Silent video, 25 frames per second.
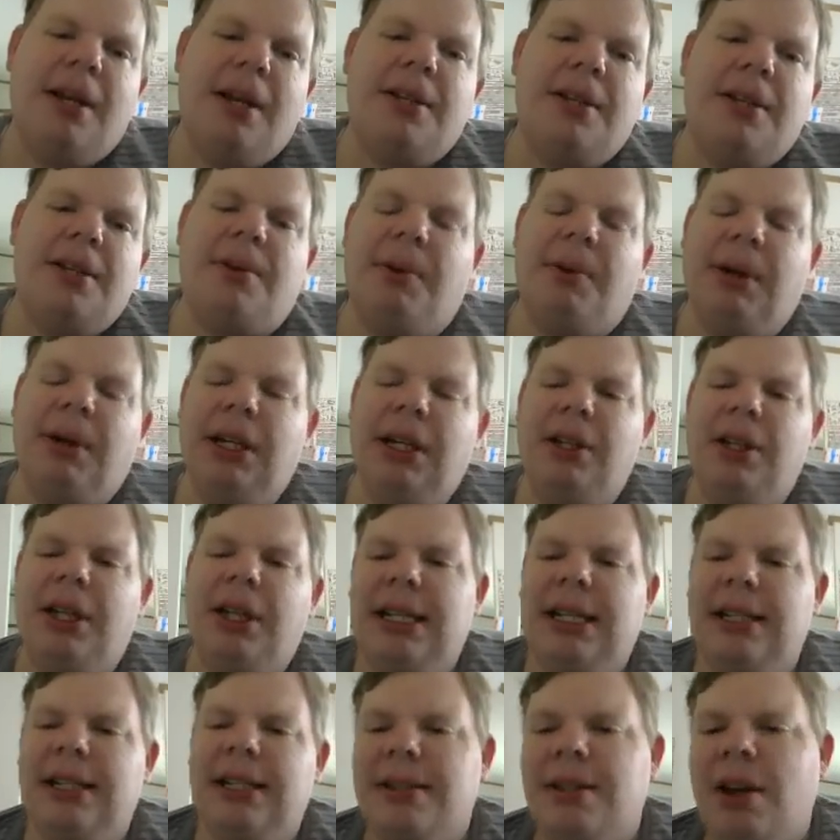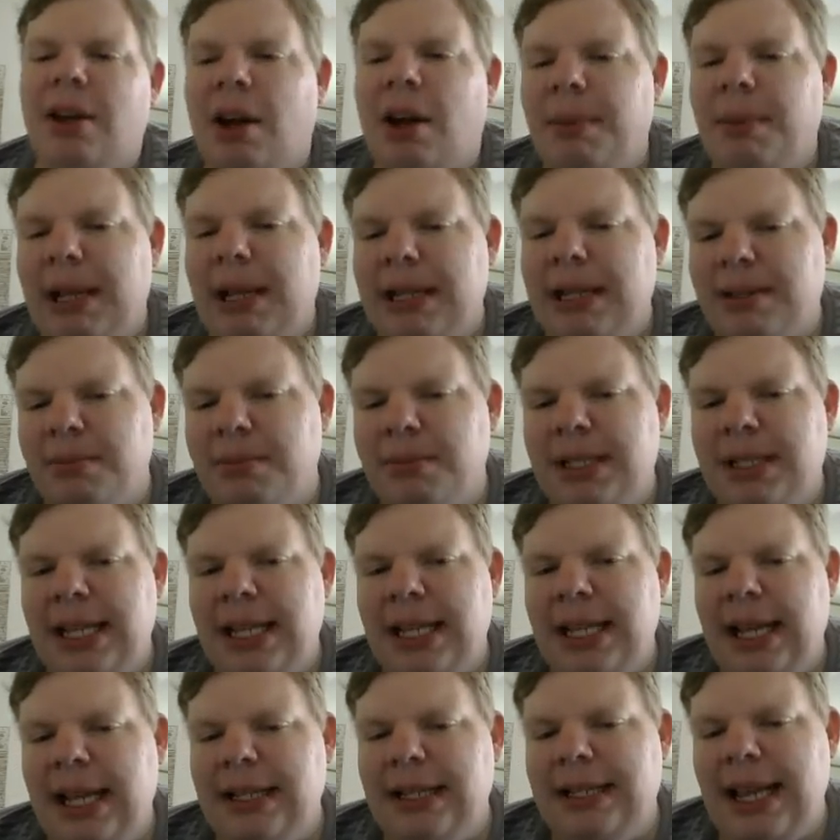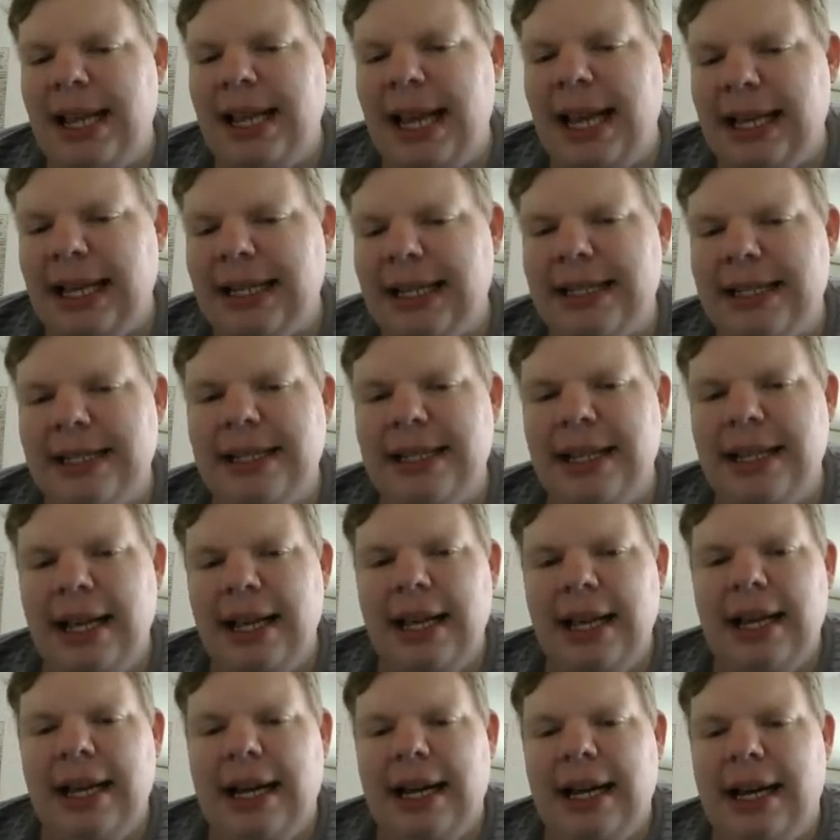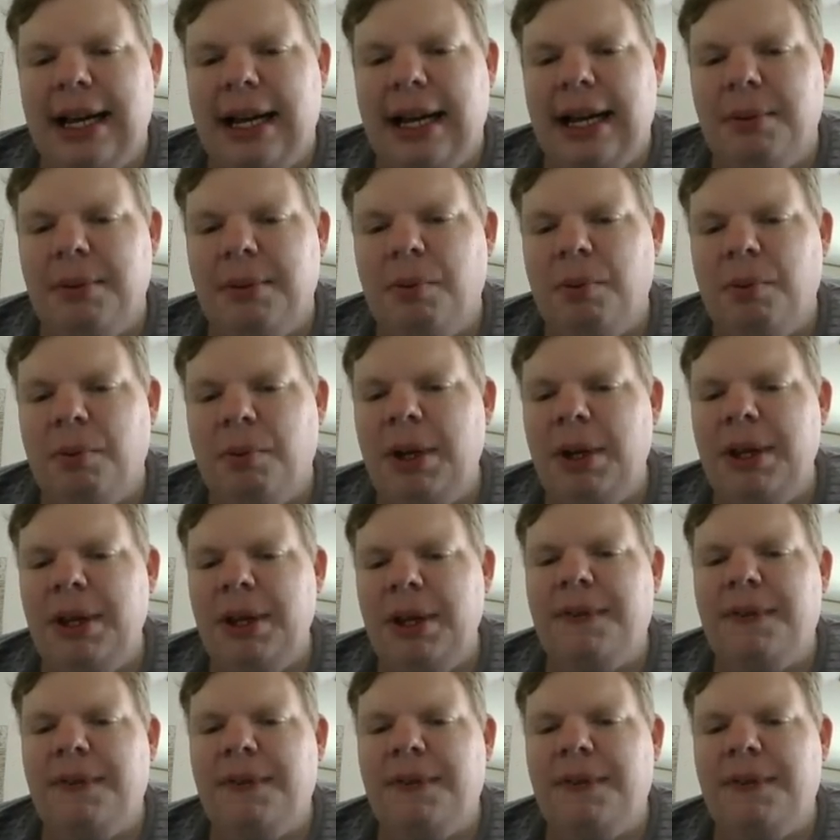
so we're going to talk about some techs. One of the